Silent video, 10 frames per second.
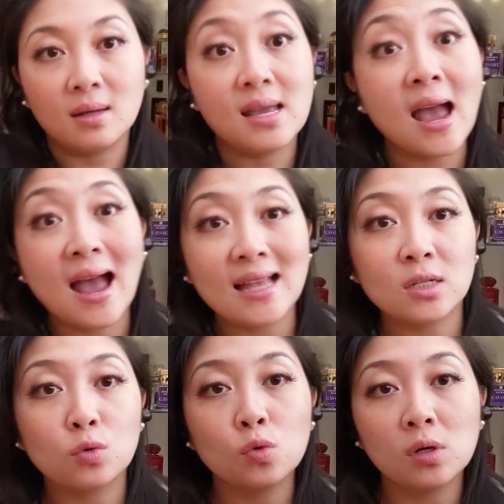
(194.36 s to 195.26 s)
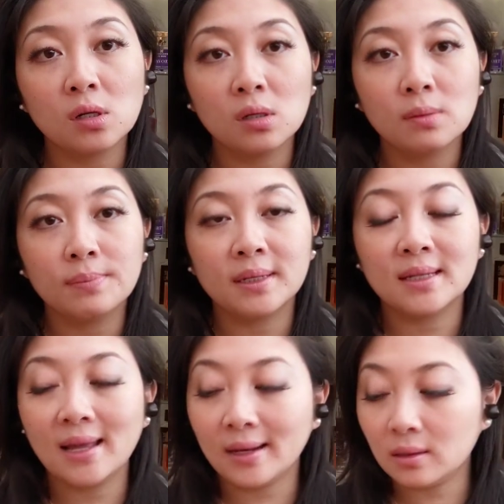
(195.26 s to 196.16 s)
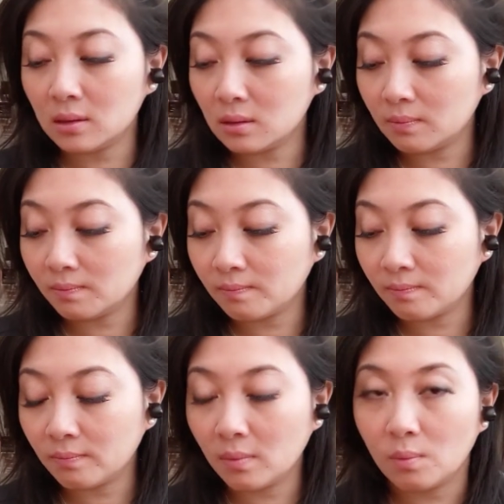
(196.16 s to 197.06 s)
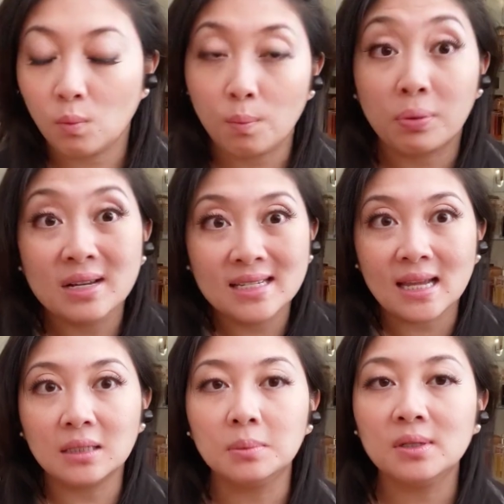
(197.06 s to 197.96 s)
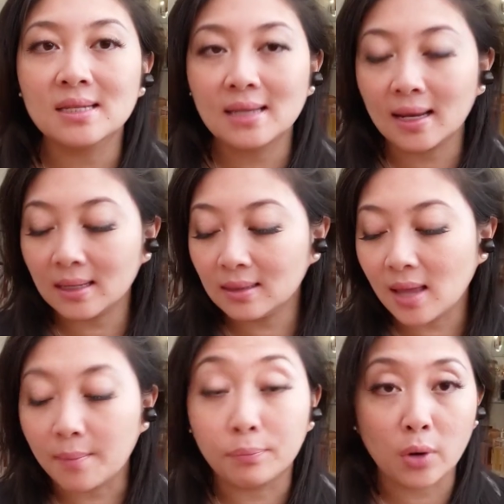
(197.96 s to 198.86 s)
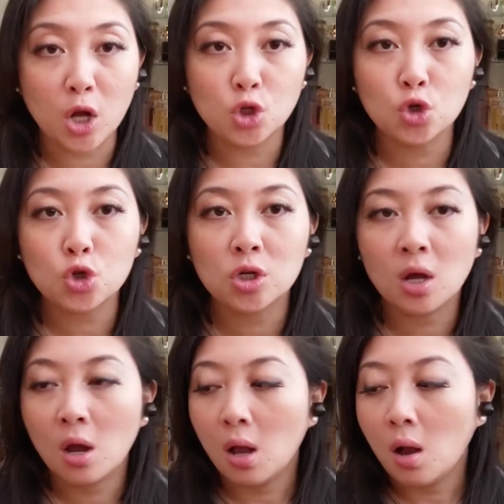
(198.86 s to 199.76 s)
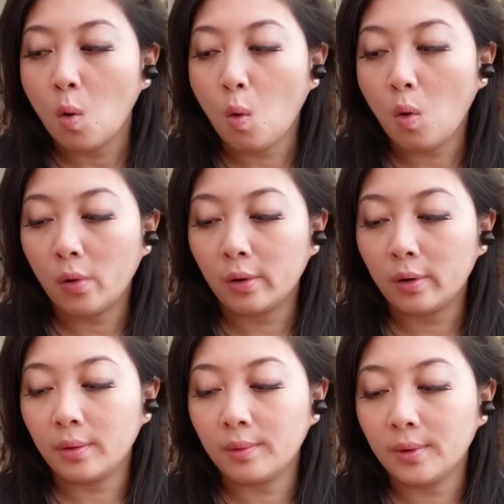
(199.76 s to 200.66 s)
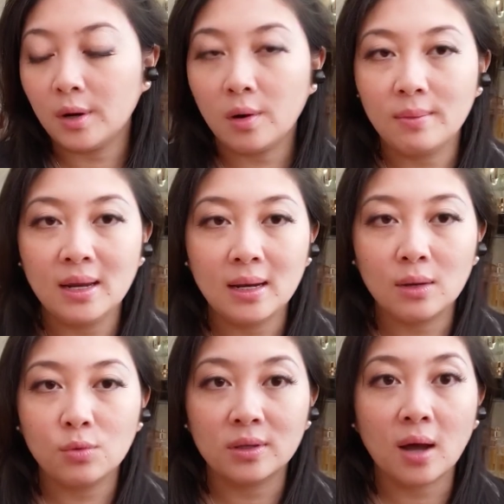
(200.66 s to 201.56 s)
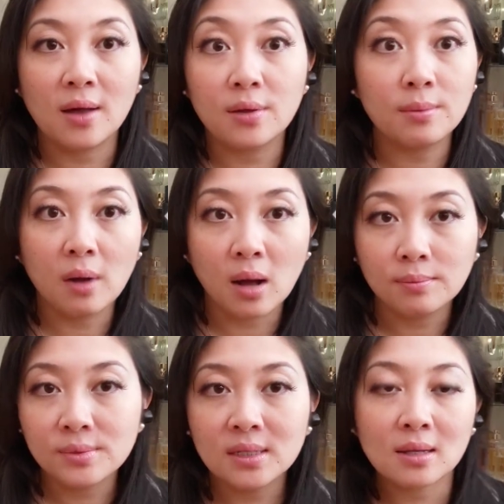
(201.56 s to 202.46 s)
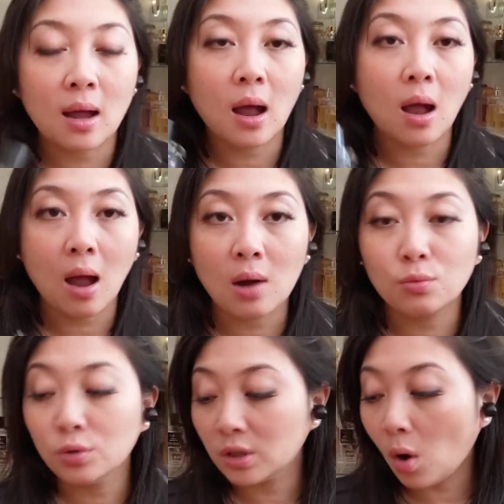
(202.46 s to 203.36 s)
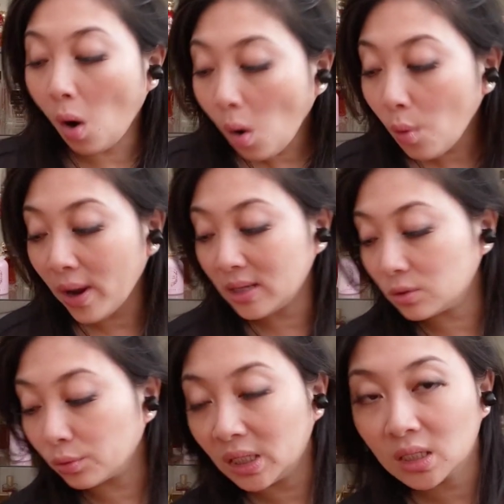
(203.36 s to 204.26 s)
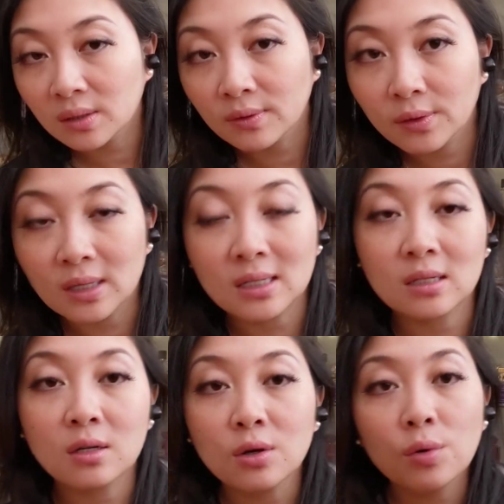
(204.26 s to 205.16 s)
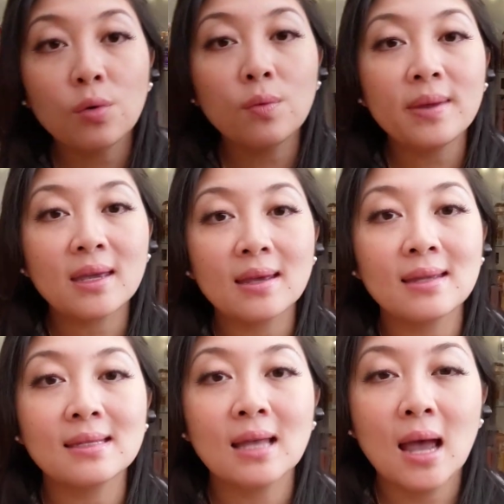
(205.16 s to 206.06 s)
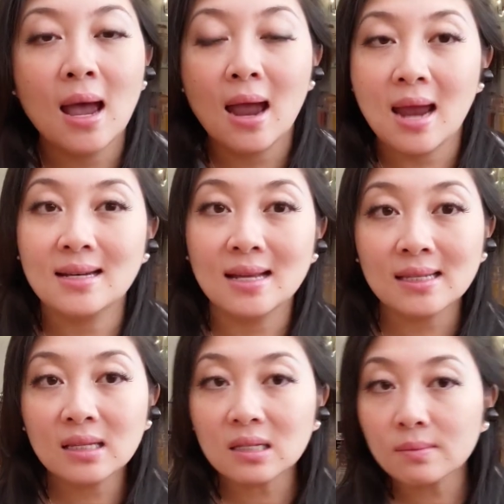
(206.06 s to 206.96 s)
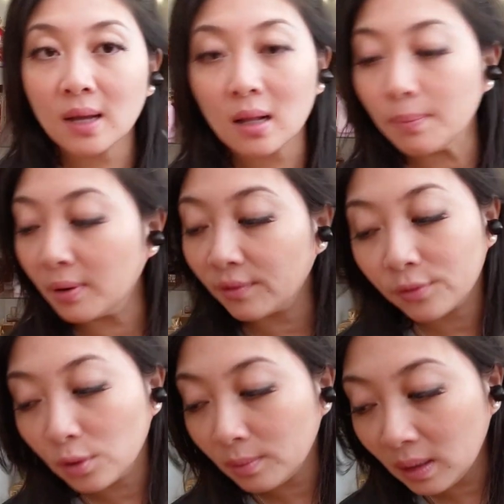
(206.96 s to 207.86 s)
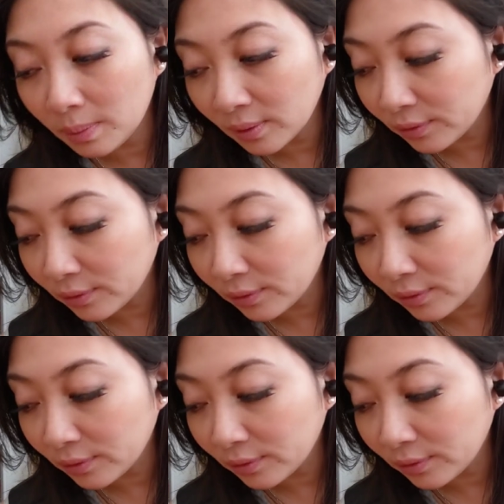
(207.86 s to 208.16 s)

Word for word: casual but yet presentable setting like brunch, or you know, meeting with other moms, I would always reach for this too because it doesn't smell perfumey.